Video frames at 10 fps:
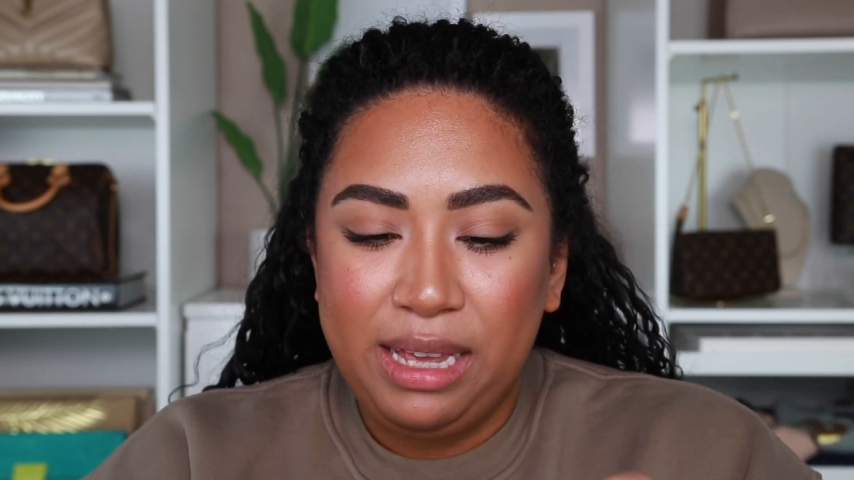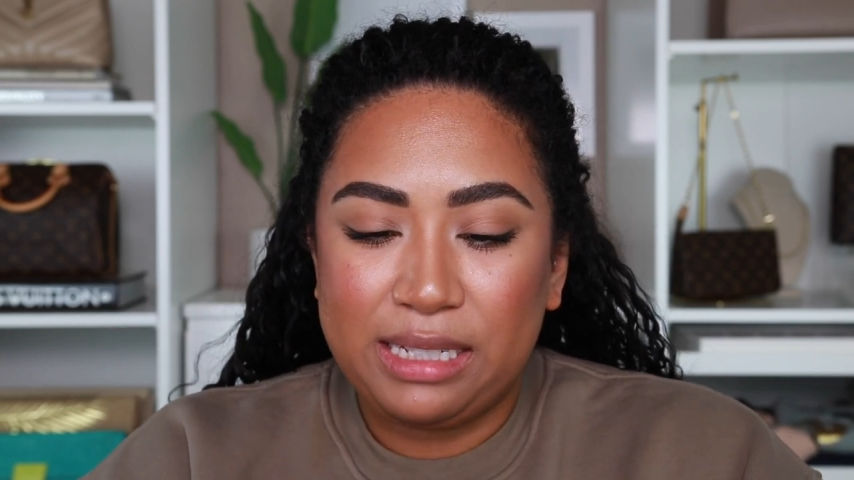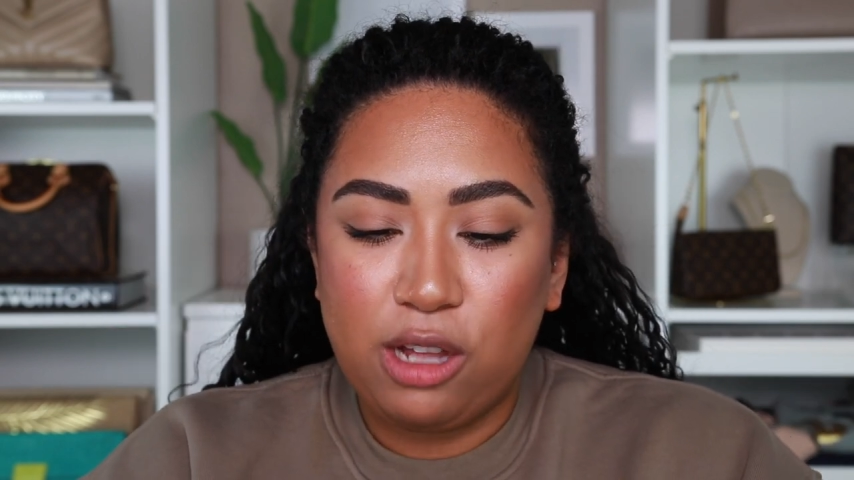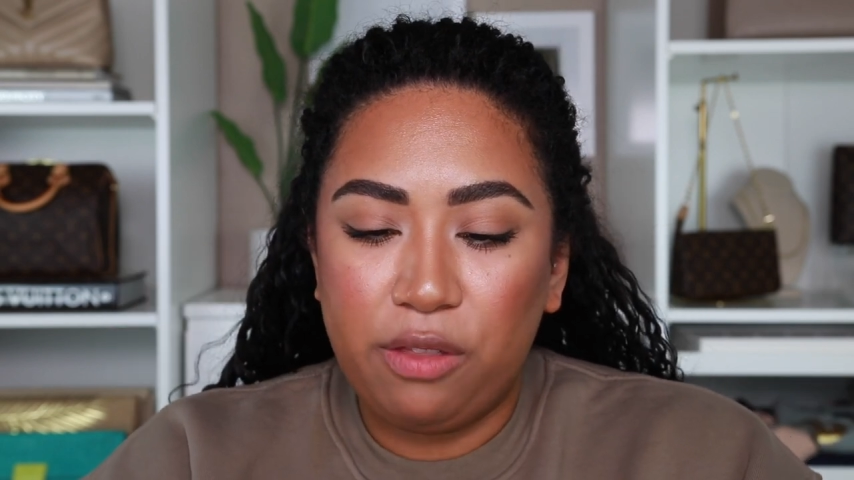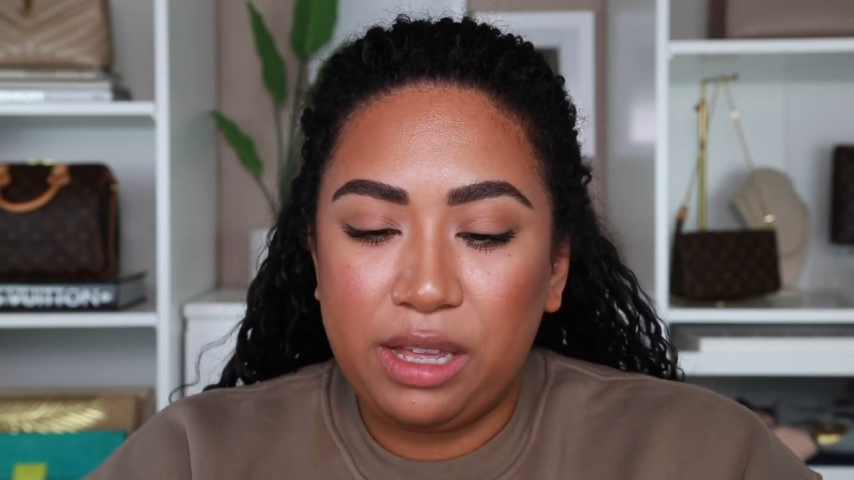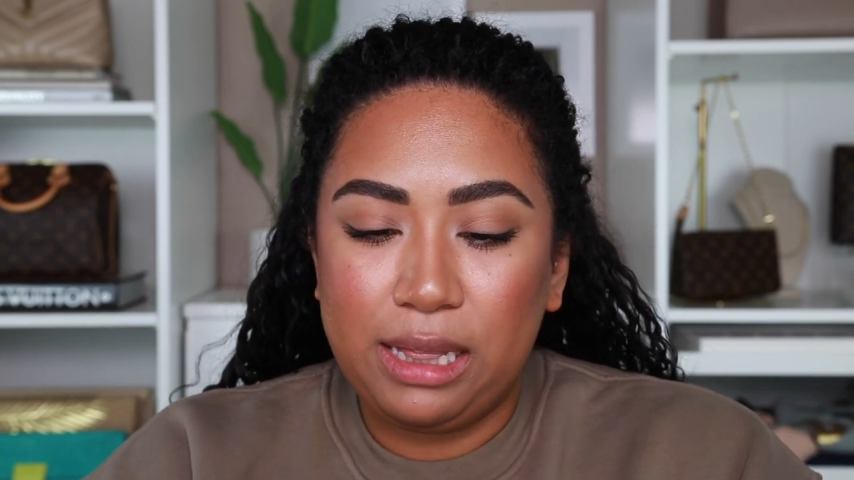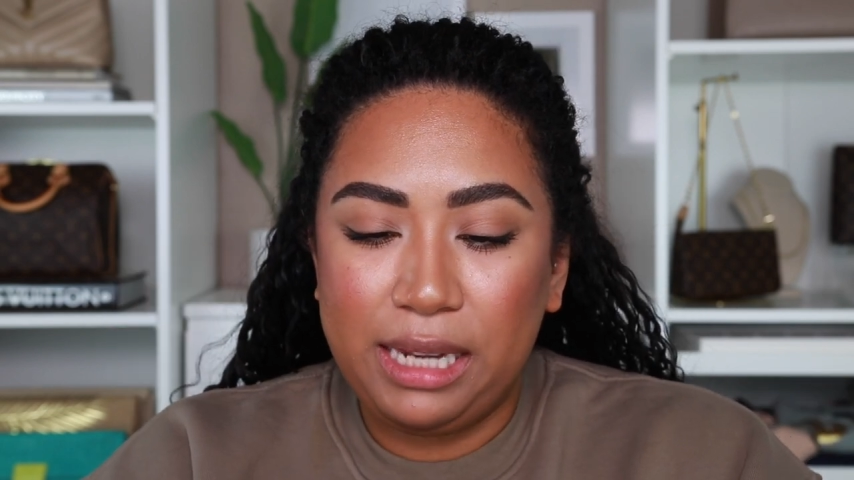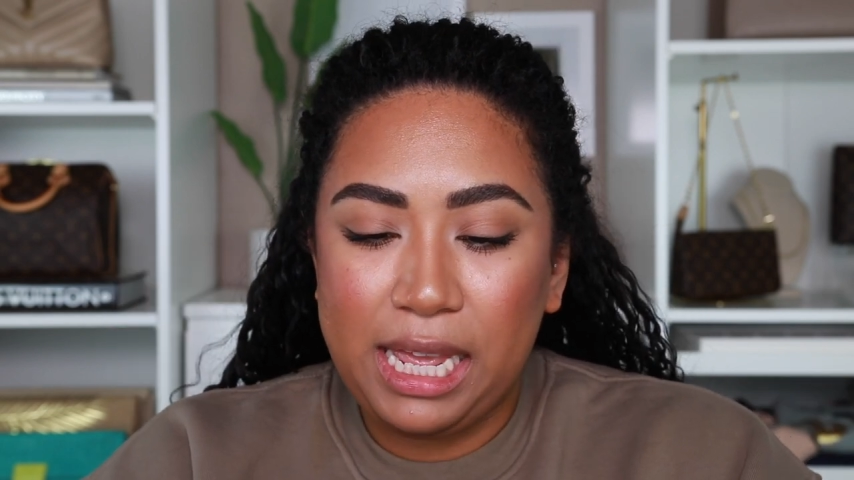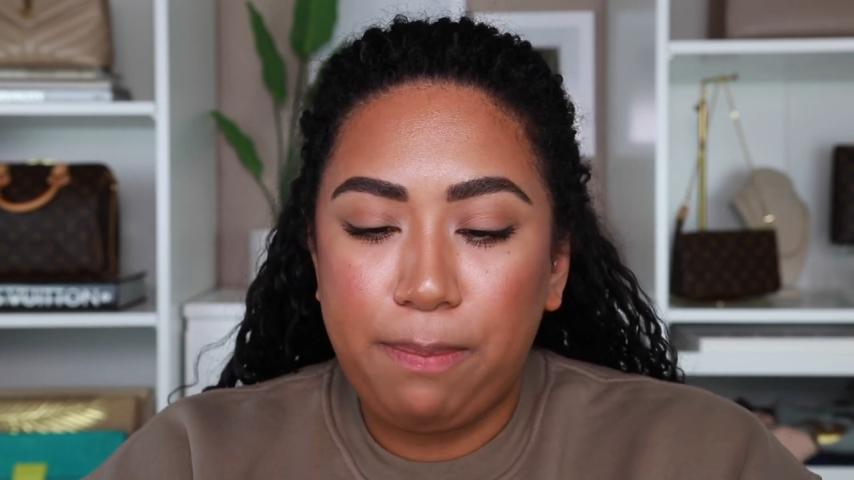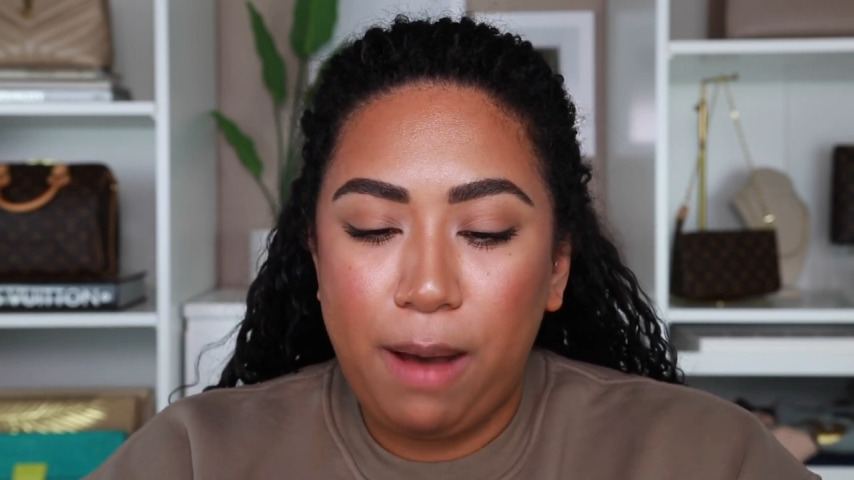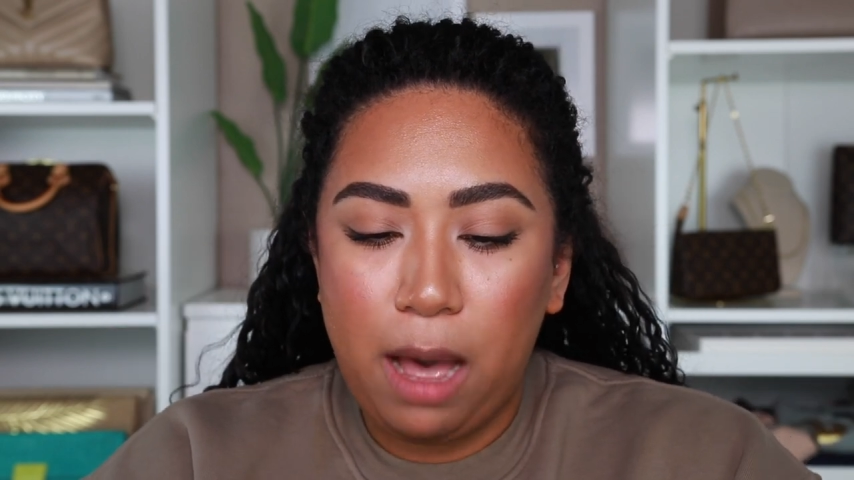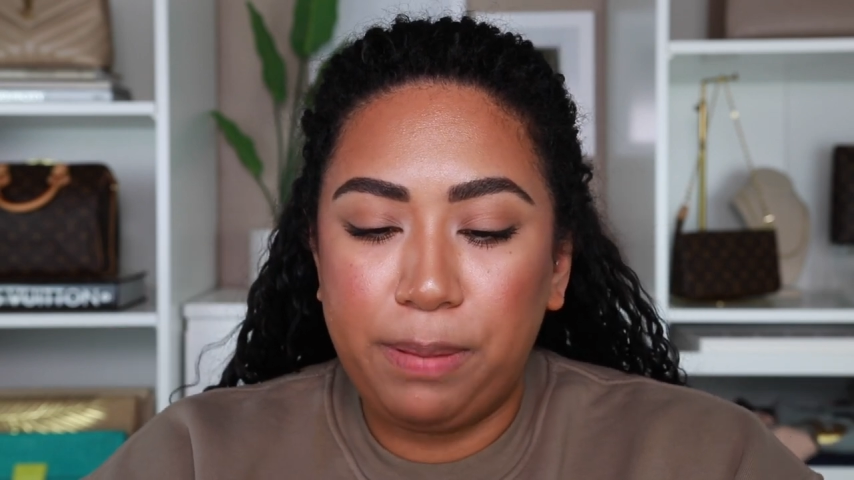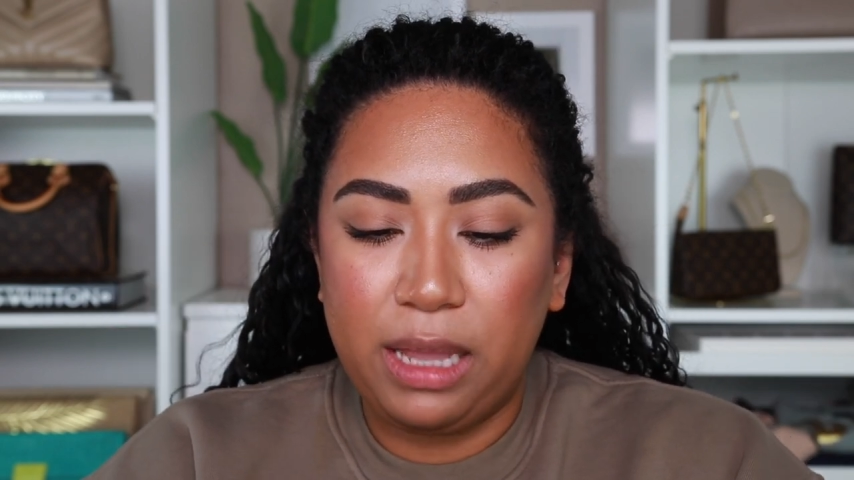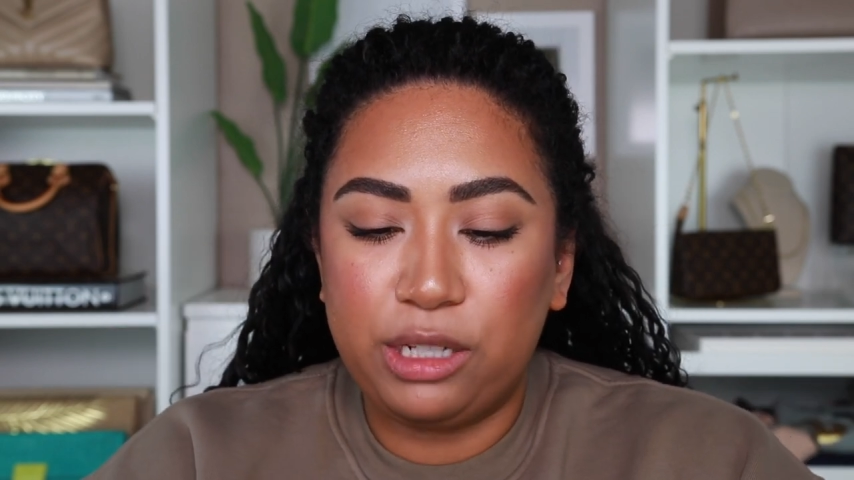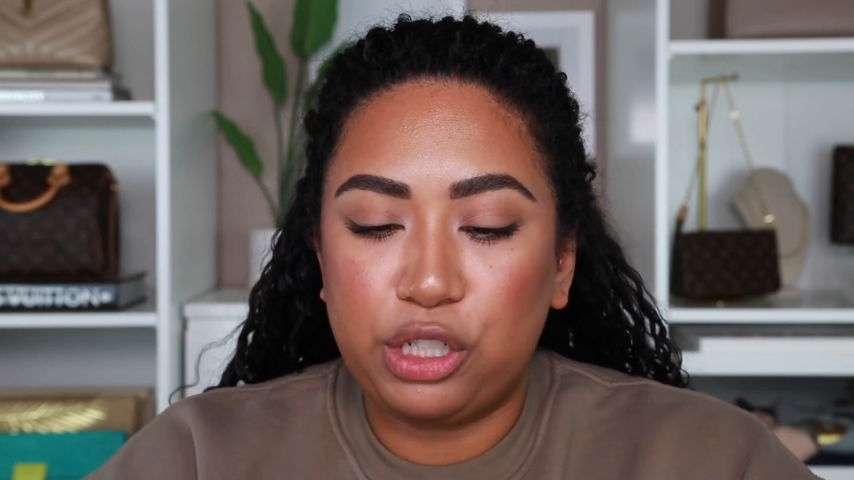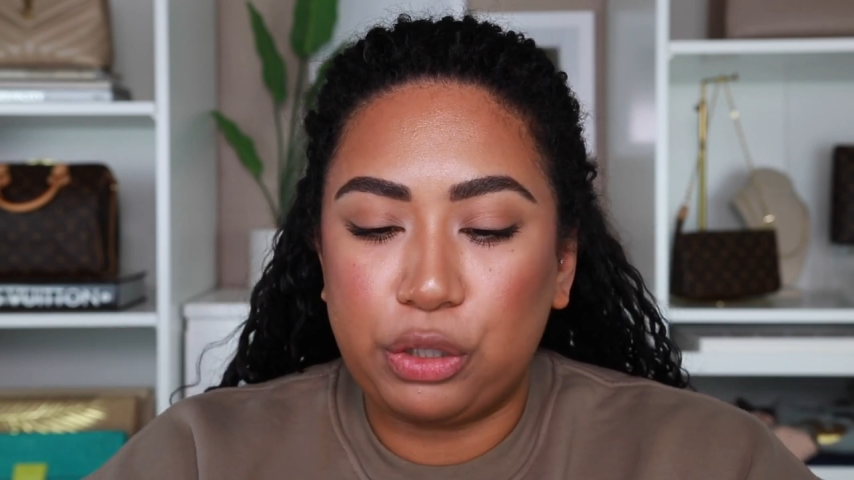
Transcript: It's called the Clinique Pop Plush